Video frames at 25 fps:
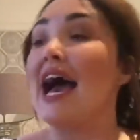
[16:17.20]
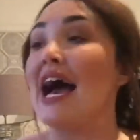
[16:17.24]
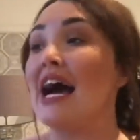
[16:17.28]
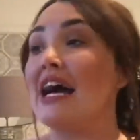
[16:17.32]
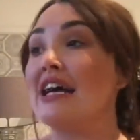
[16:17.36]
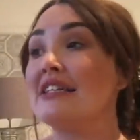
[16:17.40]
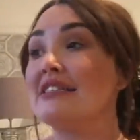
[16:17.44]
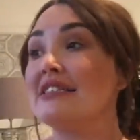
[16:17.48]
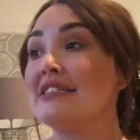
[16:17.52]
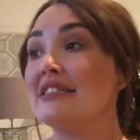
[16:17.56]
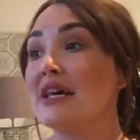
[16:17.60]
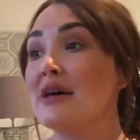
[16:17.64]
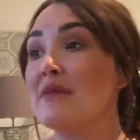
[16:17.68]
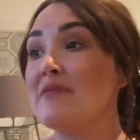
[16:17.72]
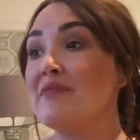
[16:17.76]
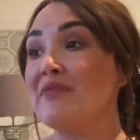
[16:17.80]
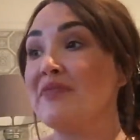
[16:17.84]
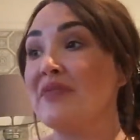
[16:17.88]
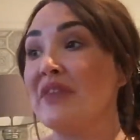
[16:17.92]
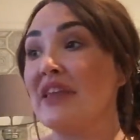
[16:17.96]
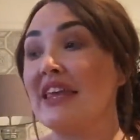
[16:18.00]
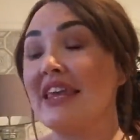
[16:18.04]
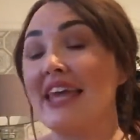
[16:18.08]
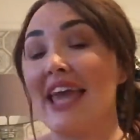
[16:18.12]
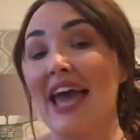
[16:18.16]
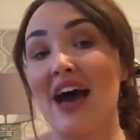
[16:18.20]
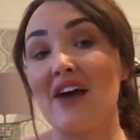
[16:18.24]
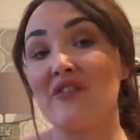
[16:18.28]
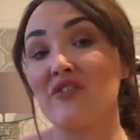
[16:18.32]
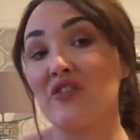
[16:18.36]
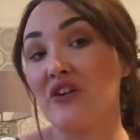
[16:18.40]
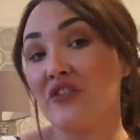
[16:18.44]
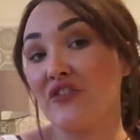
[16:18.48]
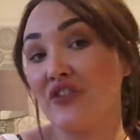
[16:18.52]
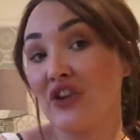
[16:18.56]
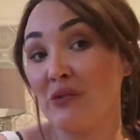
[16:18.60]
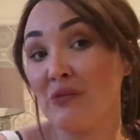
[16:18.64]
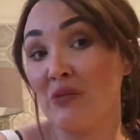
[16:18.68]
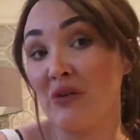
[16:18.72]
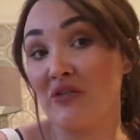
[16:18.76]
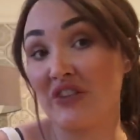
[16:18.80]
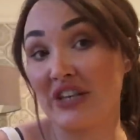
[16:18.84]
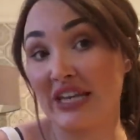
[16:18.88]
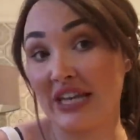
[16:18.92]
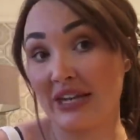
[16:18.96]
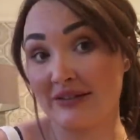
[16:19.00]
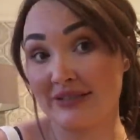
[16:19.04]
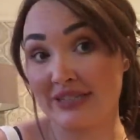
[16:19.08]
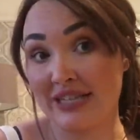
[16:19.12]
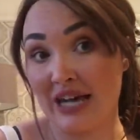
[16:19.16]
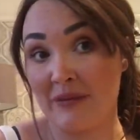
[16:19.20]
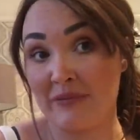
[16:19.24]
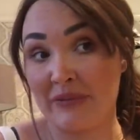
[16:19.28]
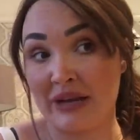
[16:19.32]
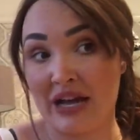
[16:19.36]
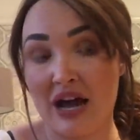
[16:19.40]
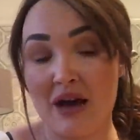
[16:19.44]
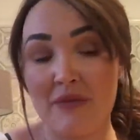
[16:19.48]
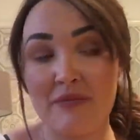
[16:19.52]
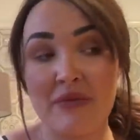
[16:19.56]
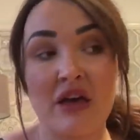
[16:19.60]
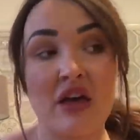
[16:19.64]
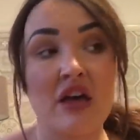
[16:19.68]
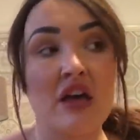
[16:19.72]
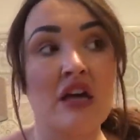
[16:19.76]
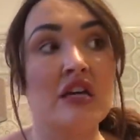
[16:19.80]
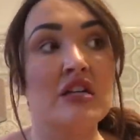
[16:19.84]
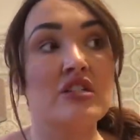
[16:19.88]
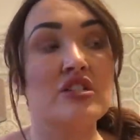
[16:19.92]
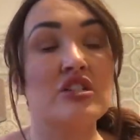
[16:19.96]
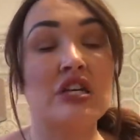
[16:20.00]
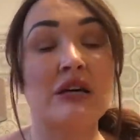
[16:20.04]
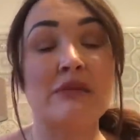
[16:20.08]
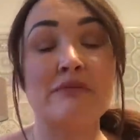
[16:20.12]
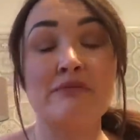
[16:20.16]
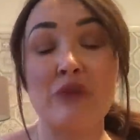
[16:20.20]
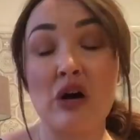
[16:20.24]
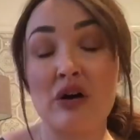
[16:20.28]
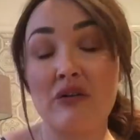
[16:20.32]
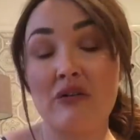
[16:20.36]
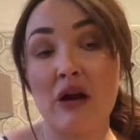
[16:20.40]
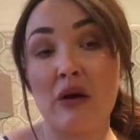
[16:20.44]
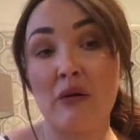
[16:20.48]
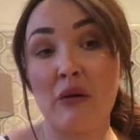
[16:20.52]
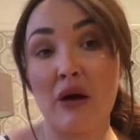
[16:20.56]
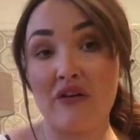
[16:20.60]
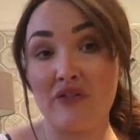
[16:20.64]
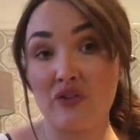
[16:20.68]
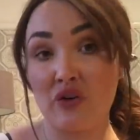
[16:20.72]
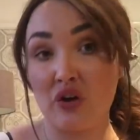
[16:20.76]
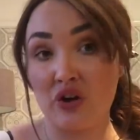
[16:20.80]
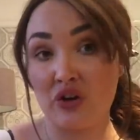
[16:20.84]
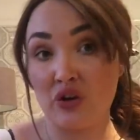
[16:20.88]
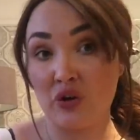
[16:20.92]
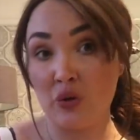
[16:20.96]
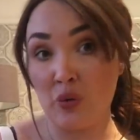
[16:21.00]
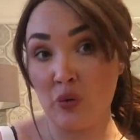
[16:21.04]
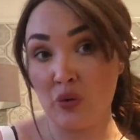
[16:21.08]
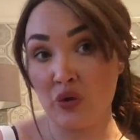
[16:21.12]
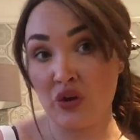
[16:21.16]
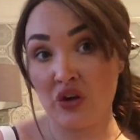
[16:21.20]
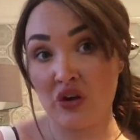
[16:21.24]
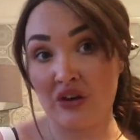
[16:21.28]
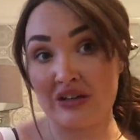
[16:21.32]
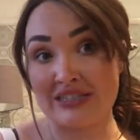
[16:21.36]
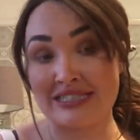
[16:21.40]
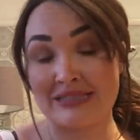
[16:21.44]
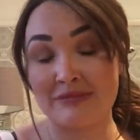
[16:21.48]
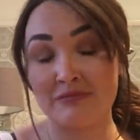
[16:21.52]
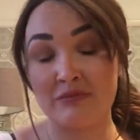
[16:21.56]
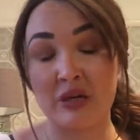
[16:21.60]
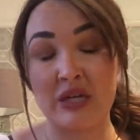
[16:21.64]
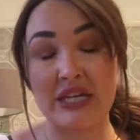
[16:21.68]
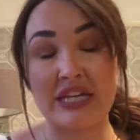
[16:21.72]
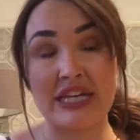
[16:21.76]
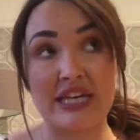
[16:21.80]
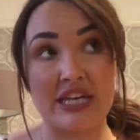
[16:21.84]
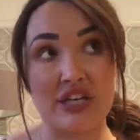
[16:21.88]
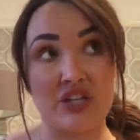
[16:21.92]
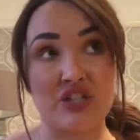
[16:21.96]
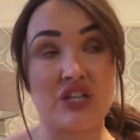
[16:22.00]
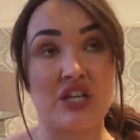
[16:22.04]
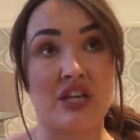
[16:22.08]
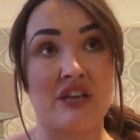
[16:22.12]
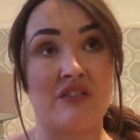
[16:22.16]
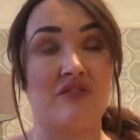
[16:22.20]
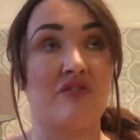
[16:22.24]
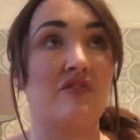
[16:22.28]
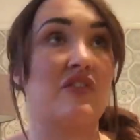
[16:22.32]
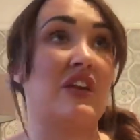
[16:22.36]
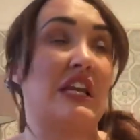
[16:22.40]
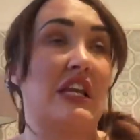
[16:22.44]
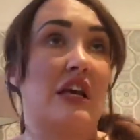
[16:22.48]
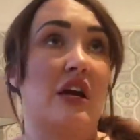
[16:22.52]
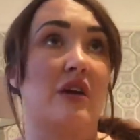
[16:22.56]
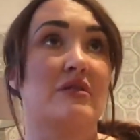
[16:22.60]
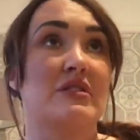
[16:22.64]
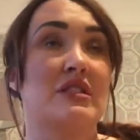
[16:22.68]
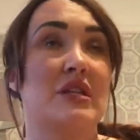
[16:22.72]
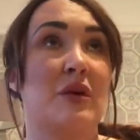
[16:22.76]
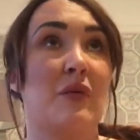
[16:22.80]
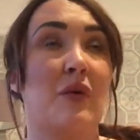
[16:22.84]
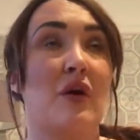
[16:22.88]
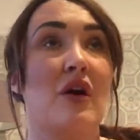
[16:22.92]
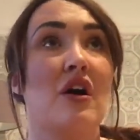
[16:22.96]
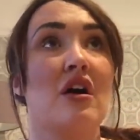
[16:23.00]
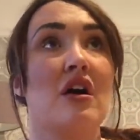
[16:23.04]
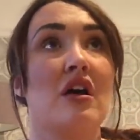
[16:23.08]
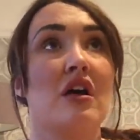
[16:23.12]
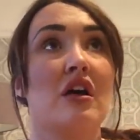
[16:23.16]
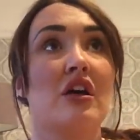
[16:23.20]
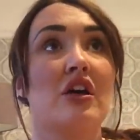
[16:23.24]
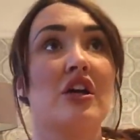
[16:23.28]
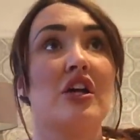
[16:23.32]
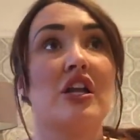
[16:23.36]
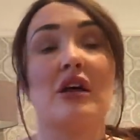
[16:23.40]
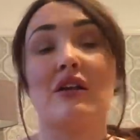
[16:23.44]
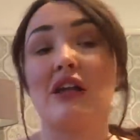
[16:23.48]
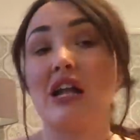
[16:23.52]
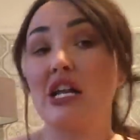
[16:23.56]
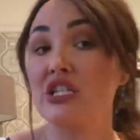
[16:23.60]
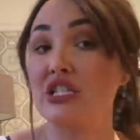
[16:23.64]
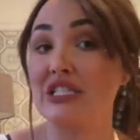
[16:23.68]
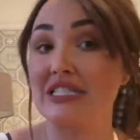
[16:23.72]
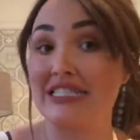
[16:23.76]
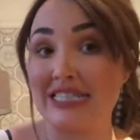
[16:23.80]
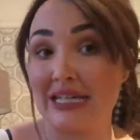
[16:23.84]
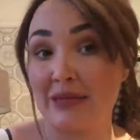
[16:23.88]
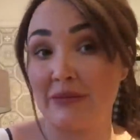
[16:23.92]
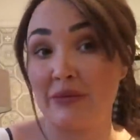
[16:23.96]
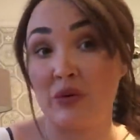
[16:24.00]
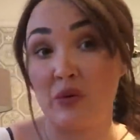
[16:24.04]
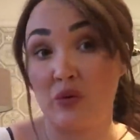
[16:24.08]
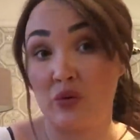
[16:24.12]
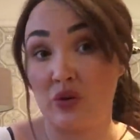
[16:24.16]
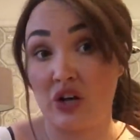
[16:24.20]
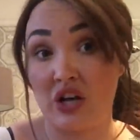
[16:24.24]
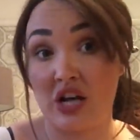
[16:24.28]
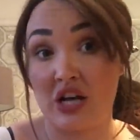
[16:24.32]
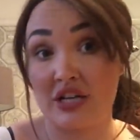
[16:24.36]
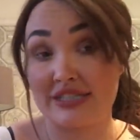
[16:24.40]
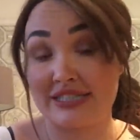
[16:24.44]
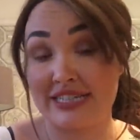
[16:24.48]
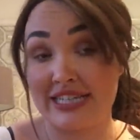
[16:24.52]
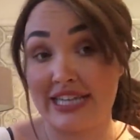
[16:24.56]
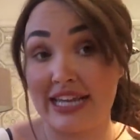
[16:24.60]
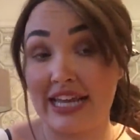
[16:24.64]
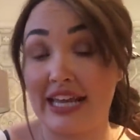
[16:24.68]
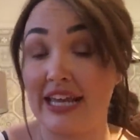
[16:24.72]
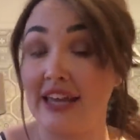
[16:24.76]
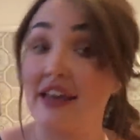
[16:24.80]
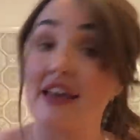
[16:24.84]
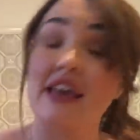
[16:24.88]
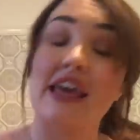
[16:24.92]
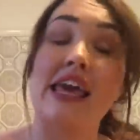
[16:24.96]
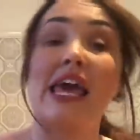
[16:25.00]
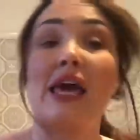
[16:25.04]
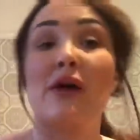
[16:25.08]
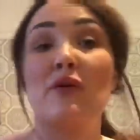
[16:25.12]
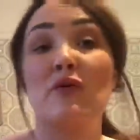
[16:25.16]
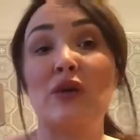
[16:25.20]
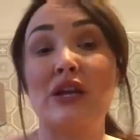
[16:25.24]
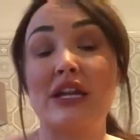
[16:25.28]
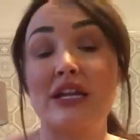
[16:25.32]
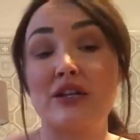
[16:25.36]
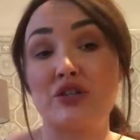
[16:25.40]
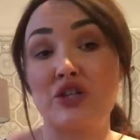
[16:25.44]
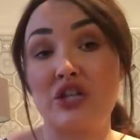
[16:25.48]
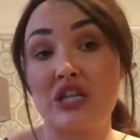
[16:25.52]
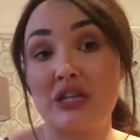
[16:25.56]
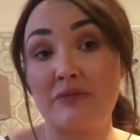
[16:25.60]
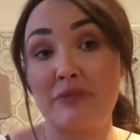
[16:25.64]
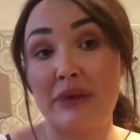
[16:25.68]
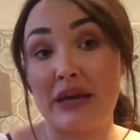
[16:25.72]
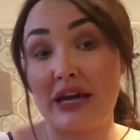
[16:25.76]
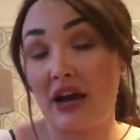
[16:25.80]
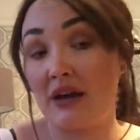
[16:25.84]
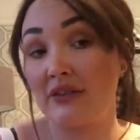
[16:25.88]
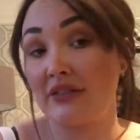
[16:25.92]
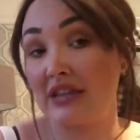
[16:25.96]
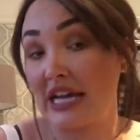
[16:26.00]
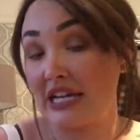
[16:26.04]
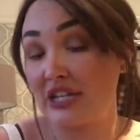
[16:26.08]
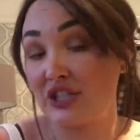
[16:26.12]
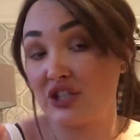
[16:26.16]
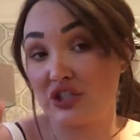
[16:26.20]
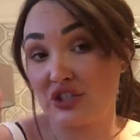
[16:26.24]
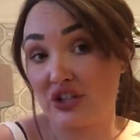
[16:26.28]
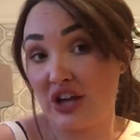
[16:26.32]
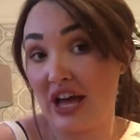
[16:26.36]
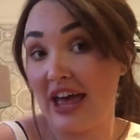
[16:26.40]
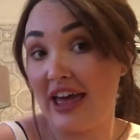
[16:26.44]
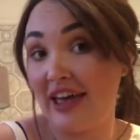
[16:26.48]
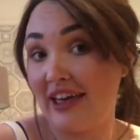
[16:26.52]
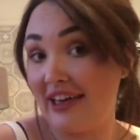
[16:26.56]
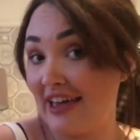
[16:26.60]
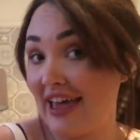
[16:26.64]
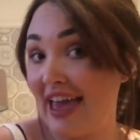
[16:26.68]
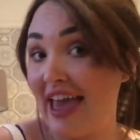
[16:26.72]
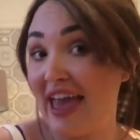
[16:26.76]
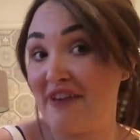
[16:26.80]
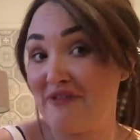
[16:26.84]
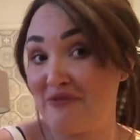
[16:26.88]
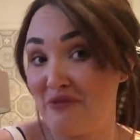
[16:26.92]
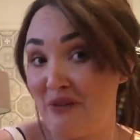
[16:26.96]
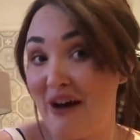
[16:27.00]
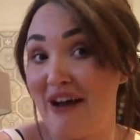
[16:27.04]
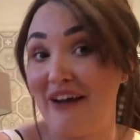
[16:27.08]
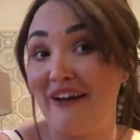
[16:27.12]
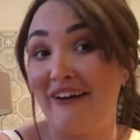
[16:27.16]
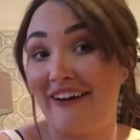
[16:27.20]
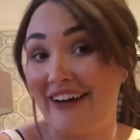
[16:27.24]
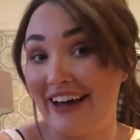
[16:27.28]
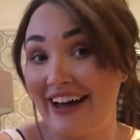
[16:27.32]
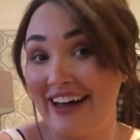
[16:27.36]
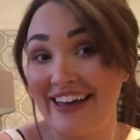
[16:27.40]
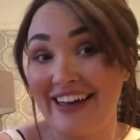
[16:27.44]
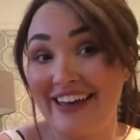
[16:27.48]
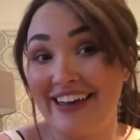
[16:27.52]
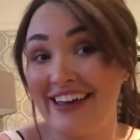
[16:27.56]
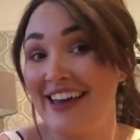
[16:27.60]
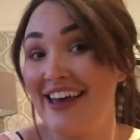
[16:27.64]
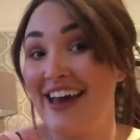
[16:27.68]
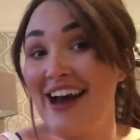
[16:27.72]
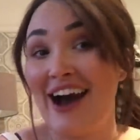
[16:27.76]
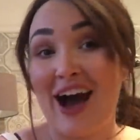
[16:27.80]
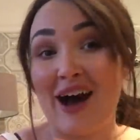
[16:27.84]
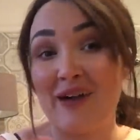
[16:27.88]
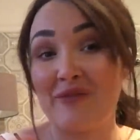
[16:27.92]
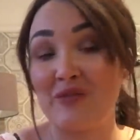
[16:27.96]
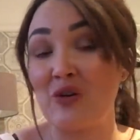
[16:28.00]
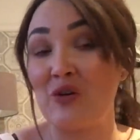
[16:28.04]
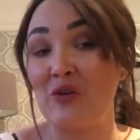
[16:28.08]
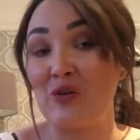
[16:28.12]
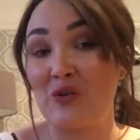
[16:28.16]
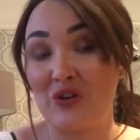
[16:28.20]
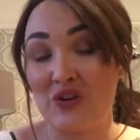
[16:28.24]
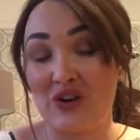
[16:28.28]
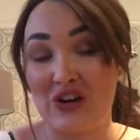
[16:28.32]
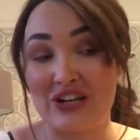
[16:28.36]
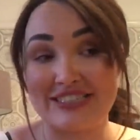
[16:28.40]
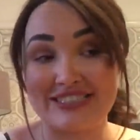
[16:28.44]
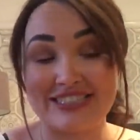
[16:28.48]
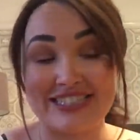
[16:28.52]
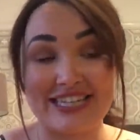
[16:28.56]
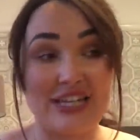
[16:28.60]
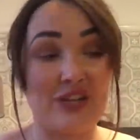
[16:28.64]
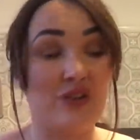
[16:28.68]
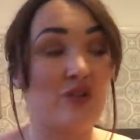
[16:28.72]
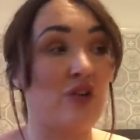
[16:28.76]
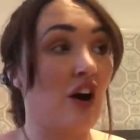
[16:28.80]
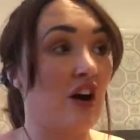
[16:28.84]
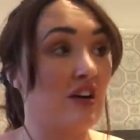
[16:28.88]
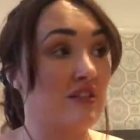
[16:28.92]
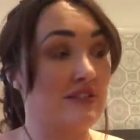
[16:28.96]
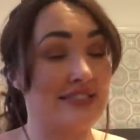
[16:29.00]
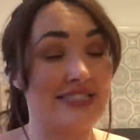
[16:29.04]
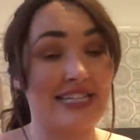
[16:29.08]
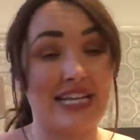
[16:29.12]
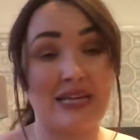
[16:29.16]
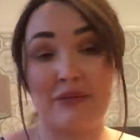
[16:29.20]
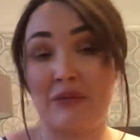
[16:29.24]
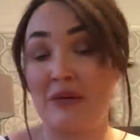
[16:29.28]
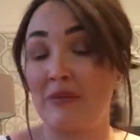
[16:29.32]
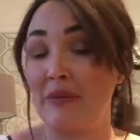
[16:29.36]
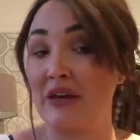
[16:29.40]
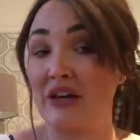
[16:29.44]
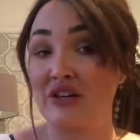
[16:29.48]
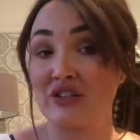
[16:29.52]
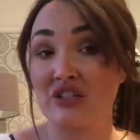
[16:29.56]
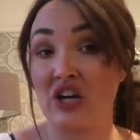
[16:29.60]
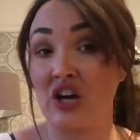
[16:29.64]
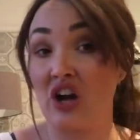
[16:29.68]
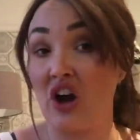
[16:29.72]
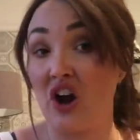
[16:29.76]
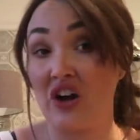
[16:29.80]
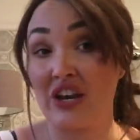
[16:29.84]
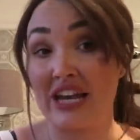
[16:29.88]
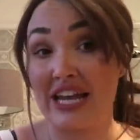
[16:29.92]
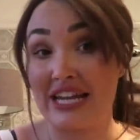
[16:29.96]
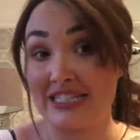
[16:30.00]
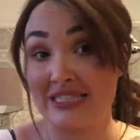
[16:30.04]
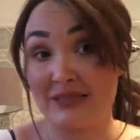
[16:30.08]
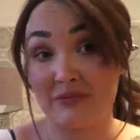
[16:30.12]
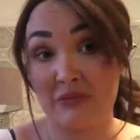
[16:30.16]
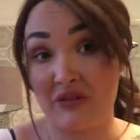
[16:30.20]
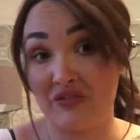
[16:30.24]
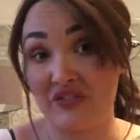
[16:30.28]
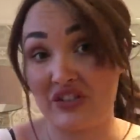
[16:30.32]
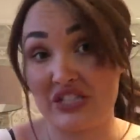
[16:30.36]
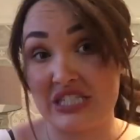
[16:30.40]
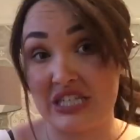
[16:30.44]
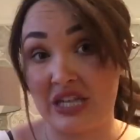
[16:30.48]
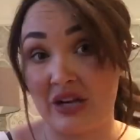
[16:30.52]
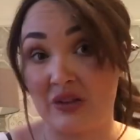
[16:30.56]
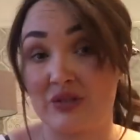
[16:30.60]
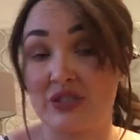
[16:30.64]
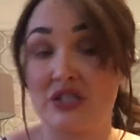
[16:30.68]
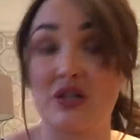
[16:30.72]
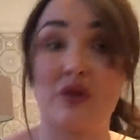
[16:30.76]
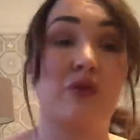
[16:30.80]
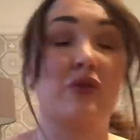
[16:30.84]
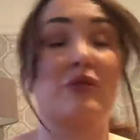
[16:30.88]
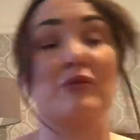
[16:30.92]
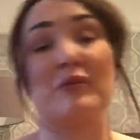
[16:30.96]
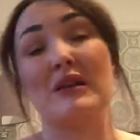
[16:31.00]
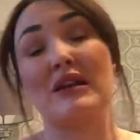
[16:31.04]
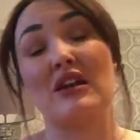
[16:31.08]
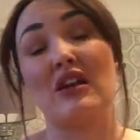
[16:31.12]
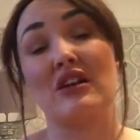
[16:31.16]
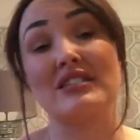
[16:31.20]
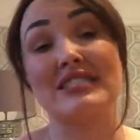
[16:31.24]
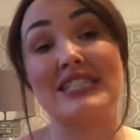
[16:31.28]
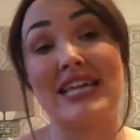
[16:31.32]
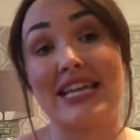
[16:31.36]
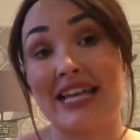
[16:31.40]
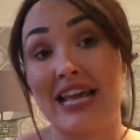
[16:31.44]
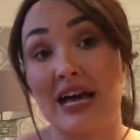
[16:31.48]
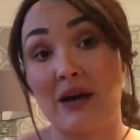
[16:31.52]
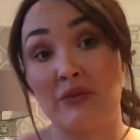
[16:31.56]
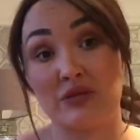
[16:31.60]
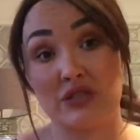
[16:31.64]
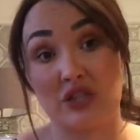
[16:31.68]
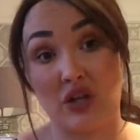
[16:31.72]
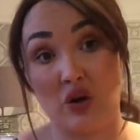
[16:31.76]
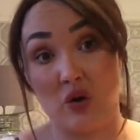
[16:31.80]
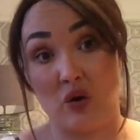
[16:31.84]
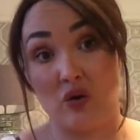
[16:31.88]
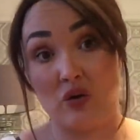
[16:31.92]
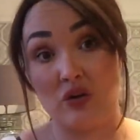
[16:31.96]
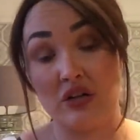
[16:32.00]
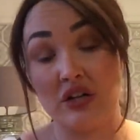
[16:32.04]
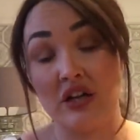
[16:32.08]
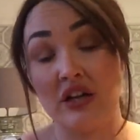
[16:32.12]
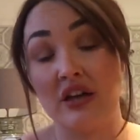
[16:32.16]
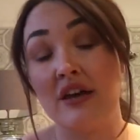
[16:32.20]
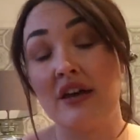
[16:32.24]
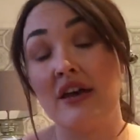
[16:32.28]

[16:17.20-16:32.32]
And um, yeah, I've got a few more videos coming up. Tomorrow, I've got an organising my kitchen video. So you don't actually see me organising it. It will literally be, uh, that's just like FYI. I'm not organising it. You can't see me because I can't edit my video, so it would have been like 10 hours long.